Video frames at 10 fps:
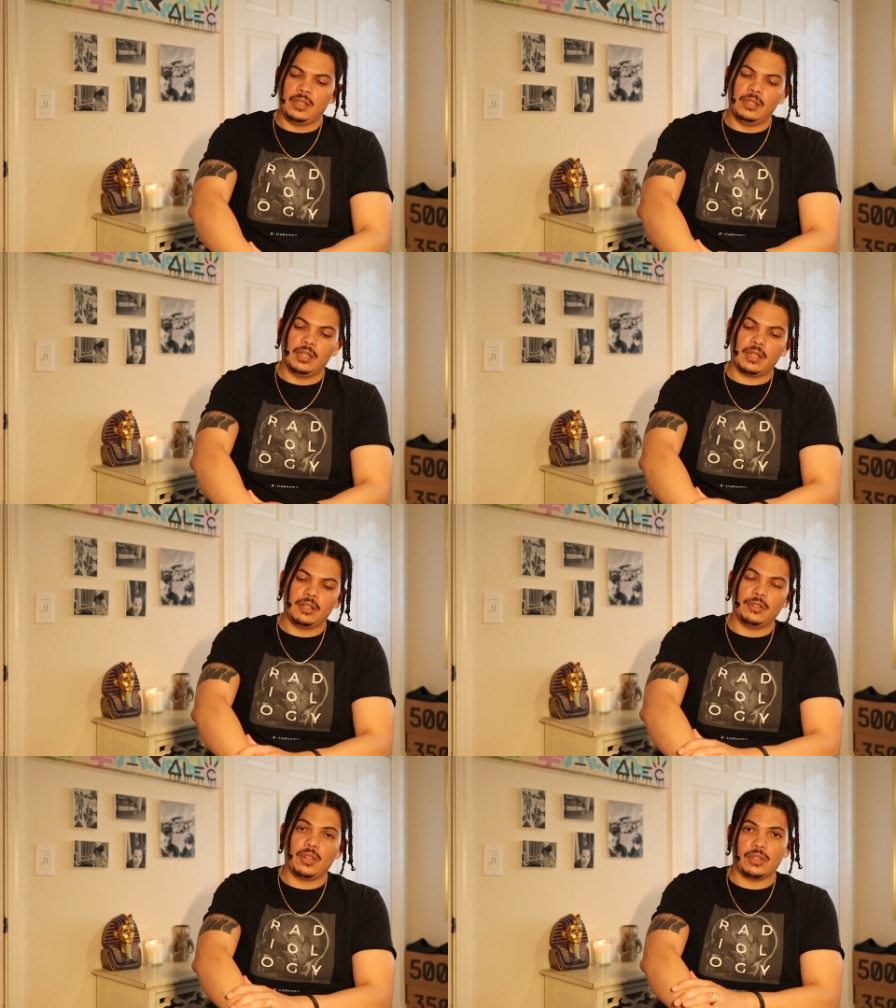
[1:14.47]
you look
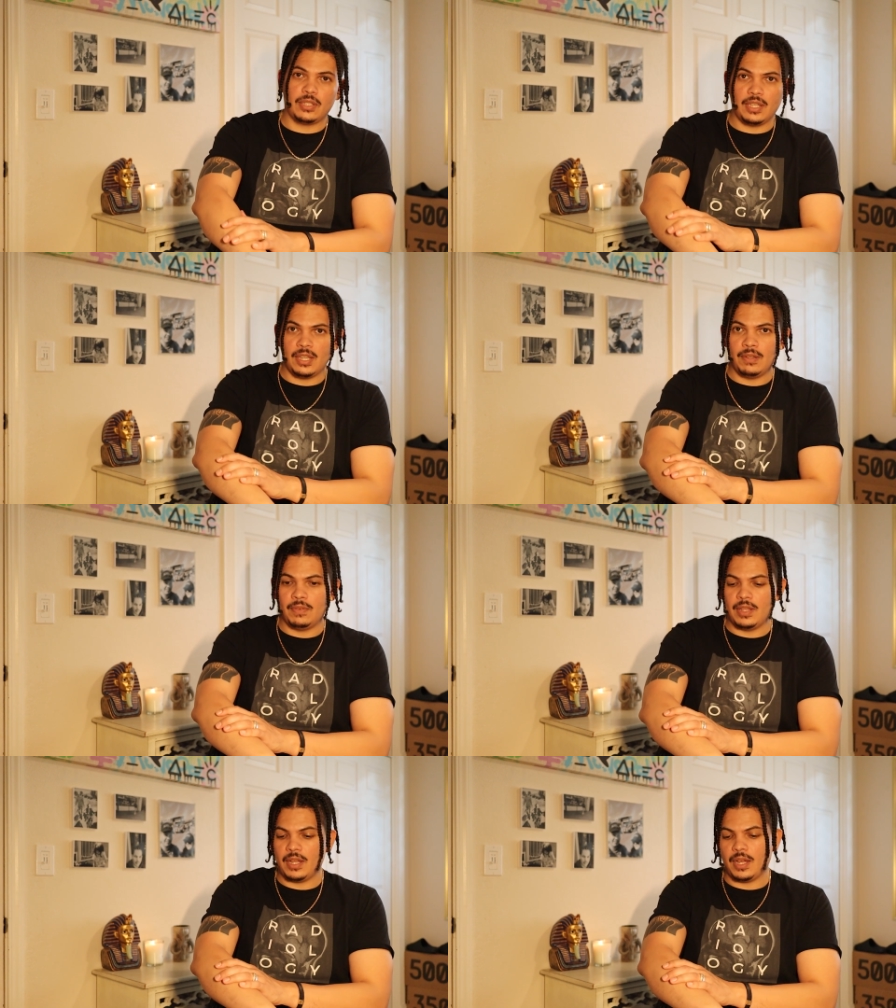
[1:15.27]
under their sleeve
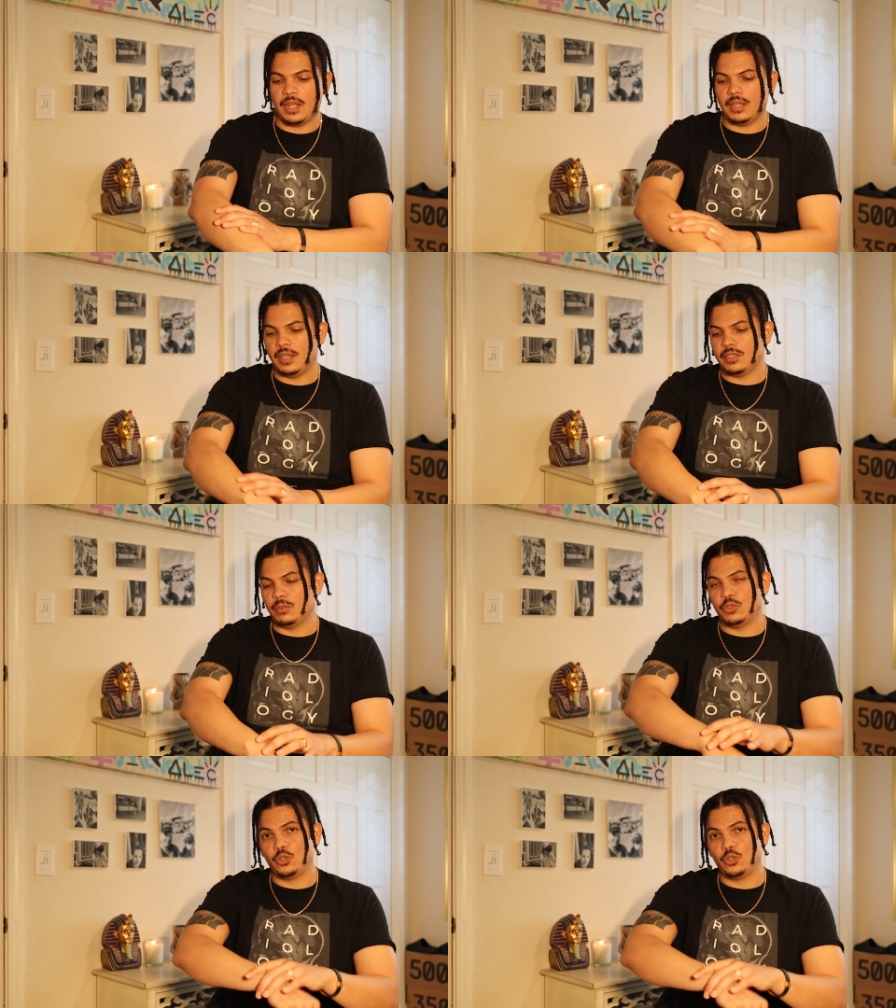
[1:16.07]
and they got like some